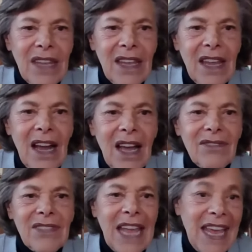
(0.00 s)

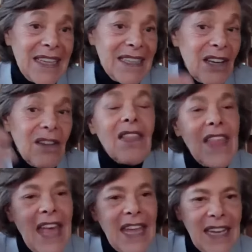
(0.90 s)
and you know
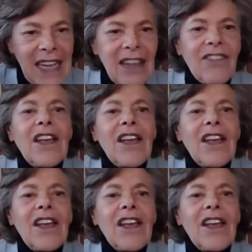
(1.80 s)
that if